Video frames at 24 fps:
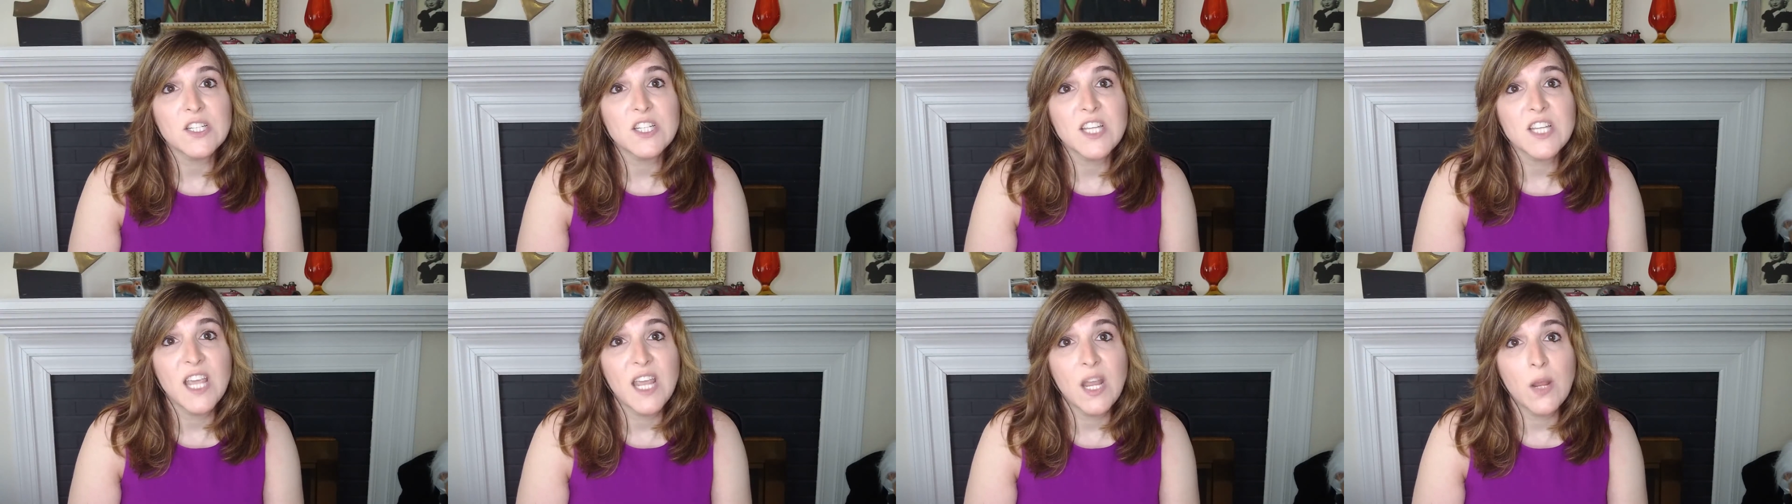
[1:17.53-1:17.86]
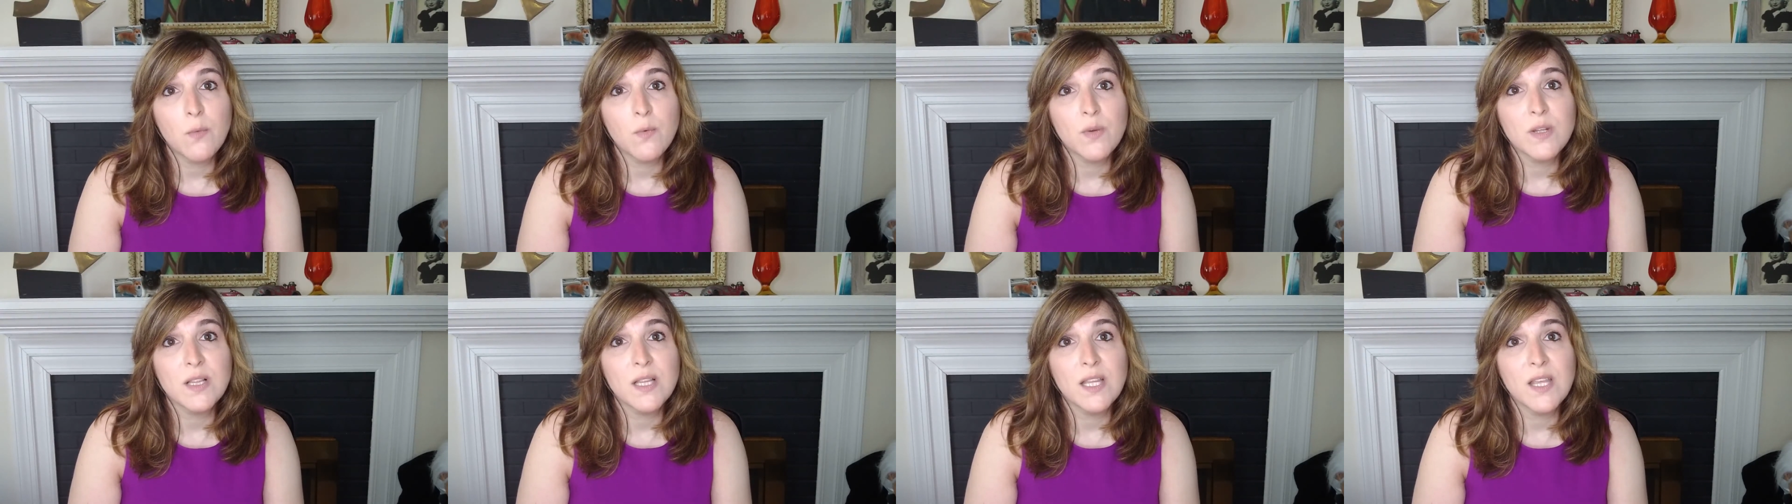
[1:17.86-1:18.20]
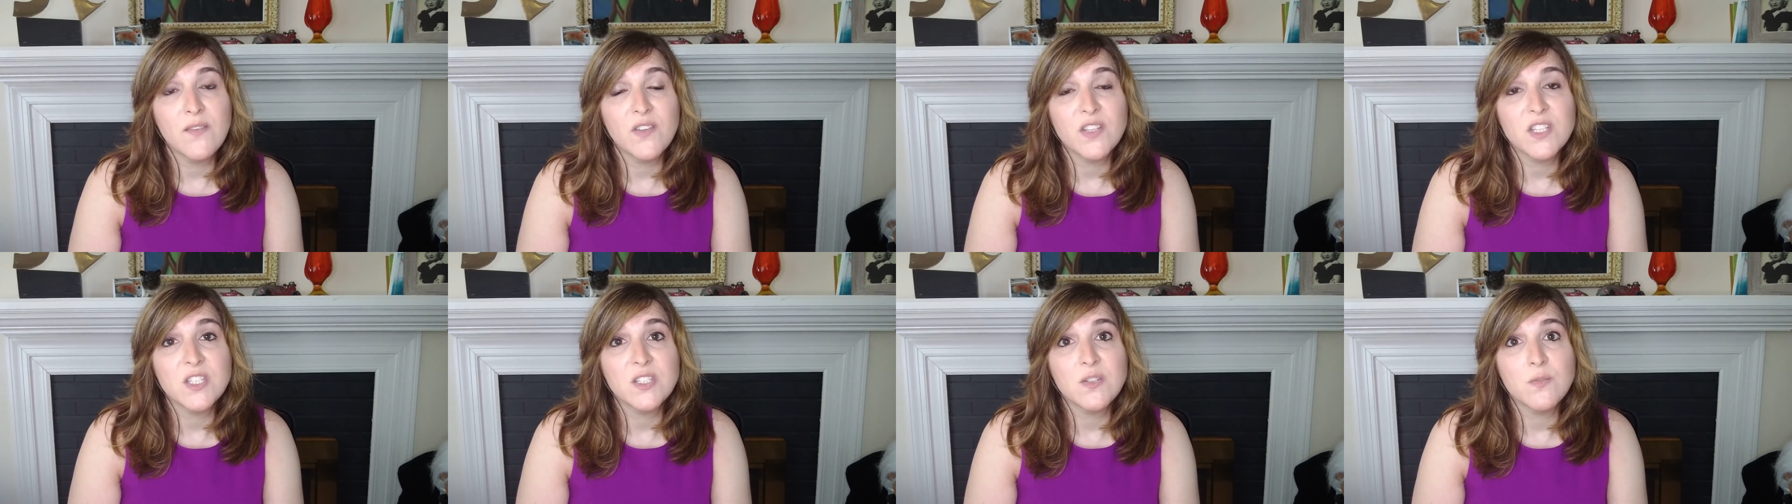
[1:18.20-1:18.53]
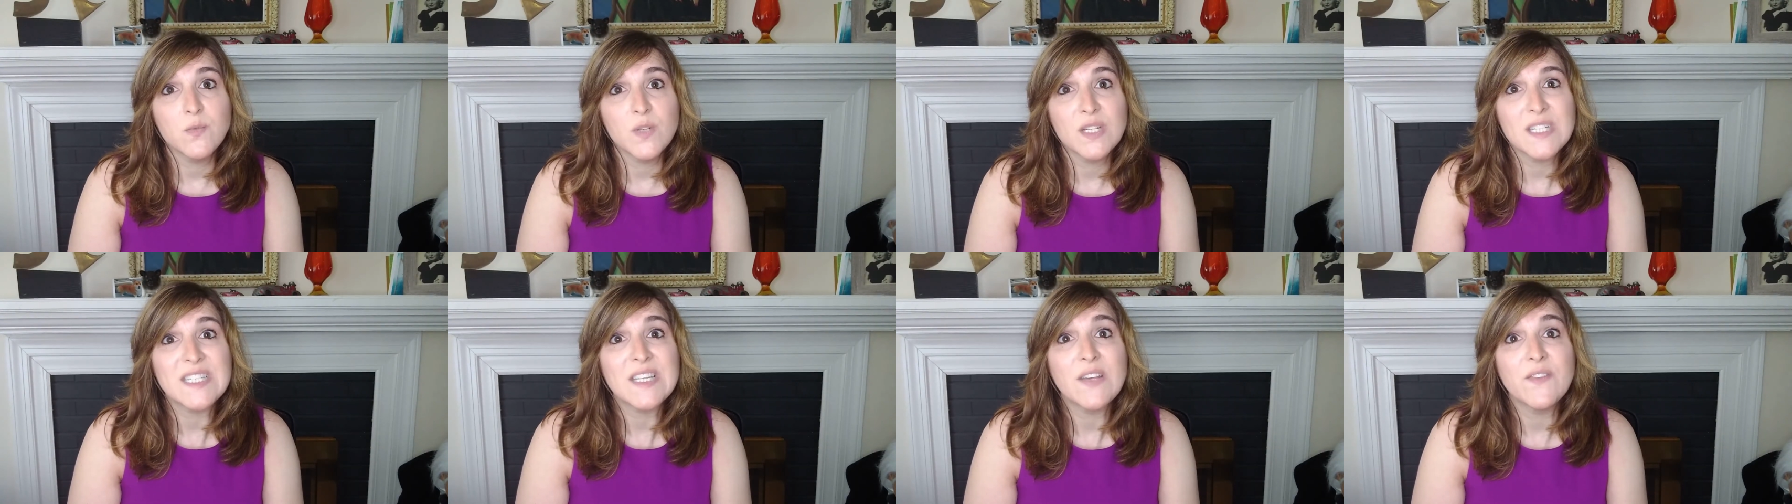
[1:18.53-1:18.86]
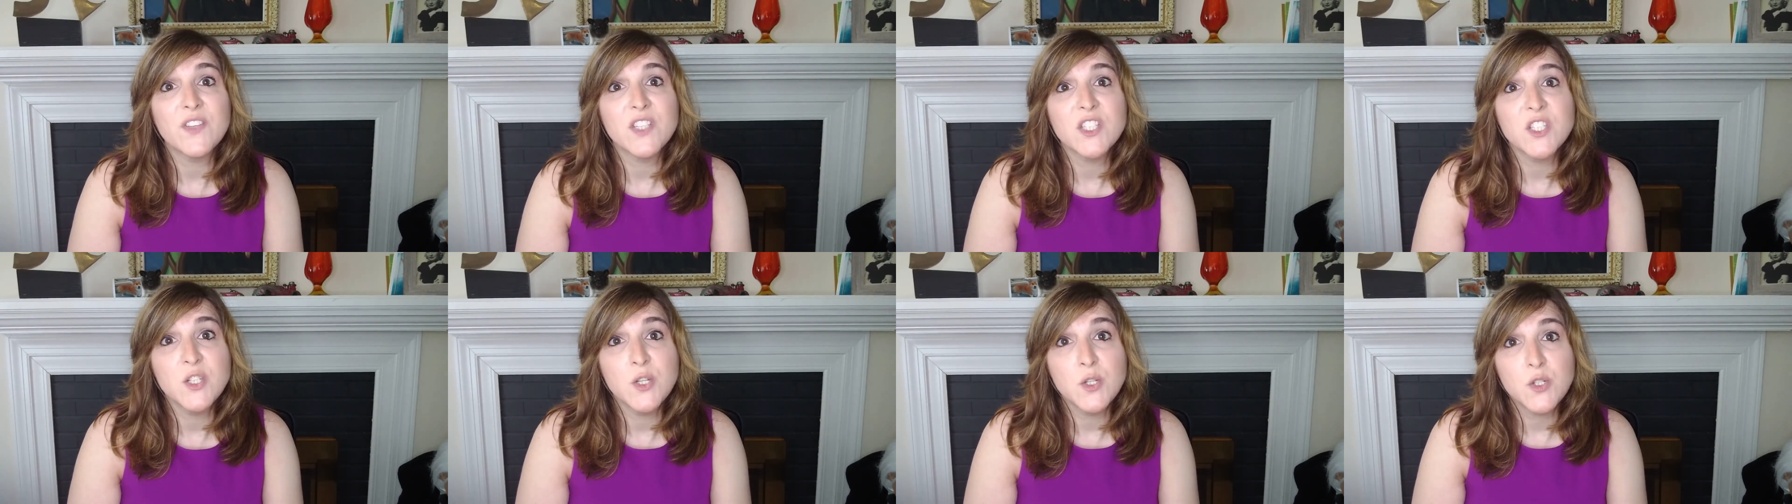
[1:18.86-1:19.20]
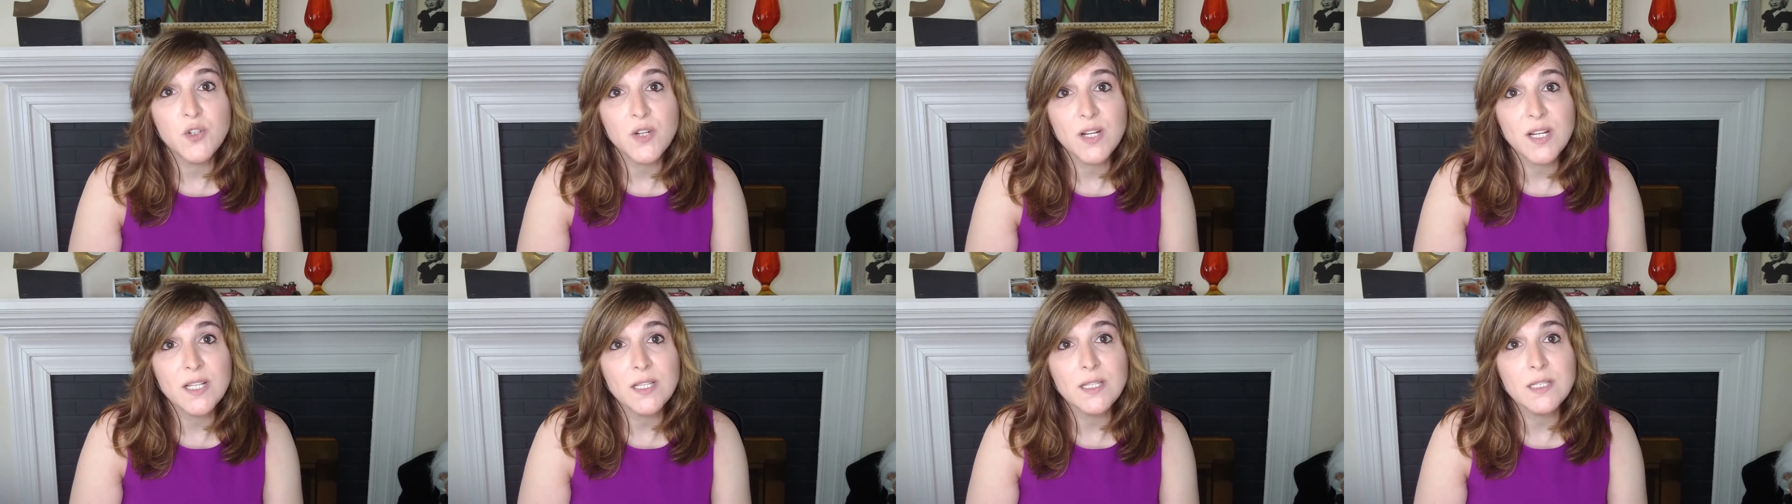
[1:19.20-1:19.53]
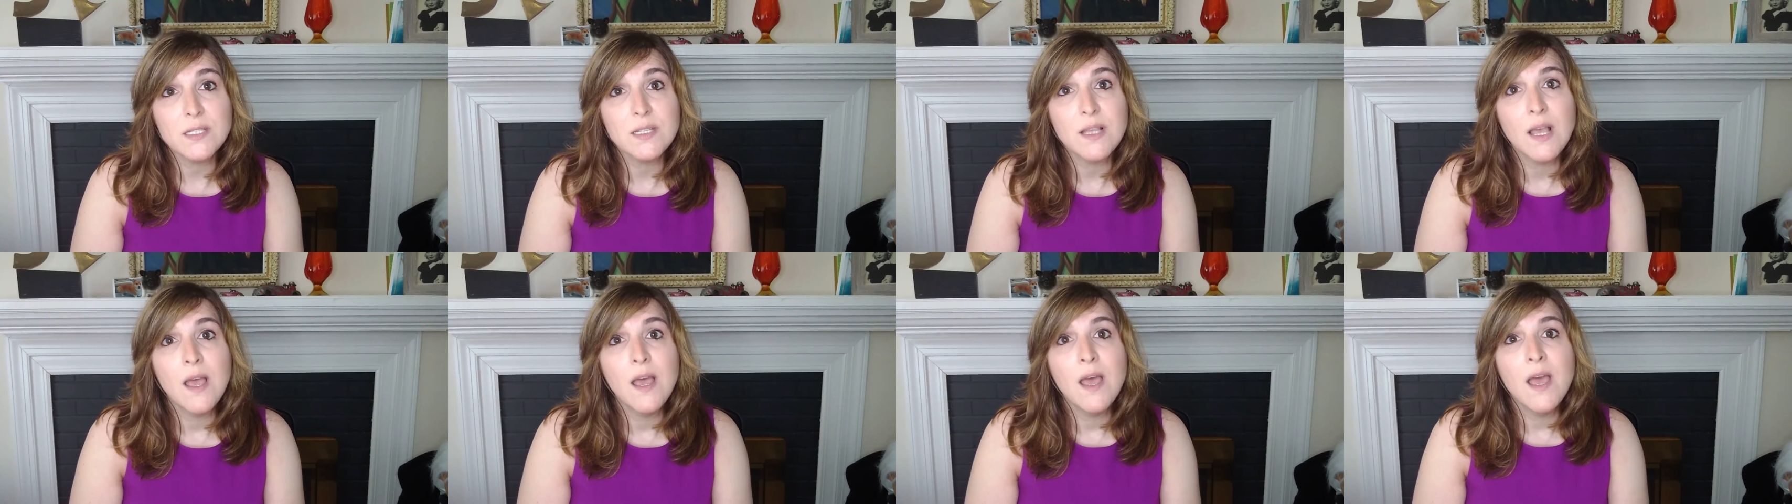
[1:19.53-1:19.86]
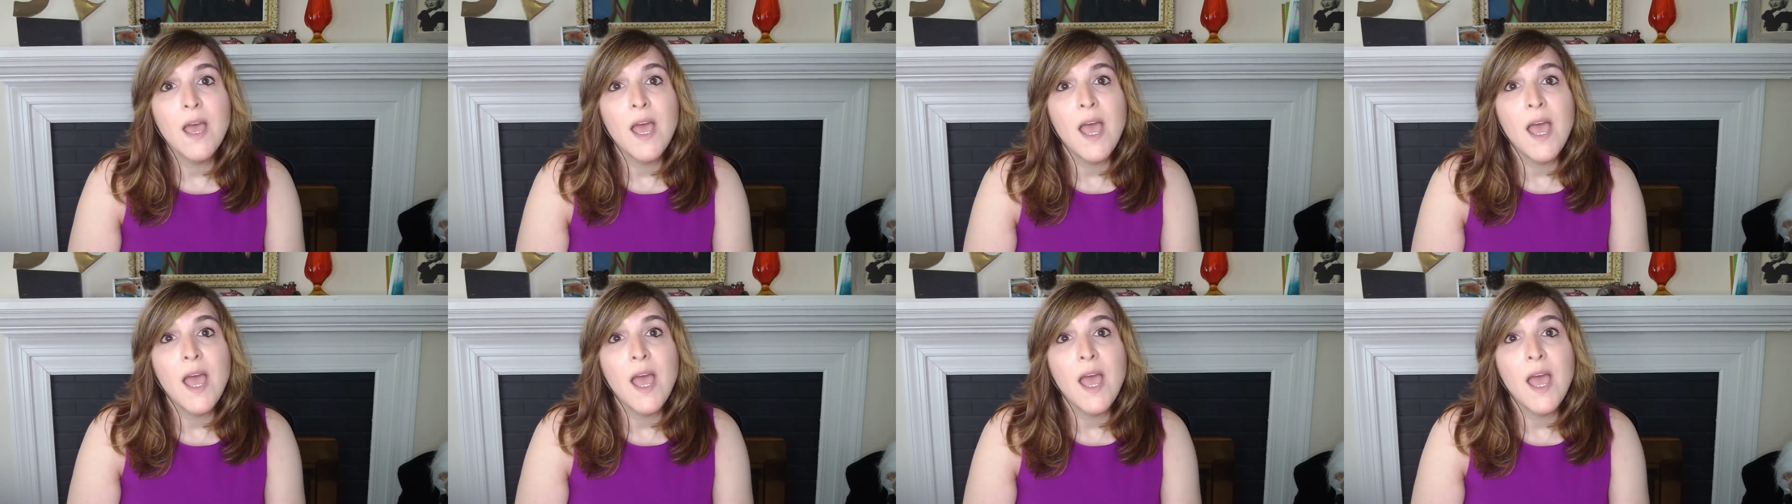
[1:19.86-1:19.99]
can't receive its nutrients,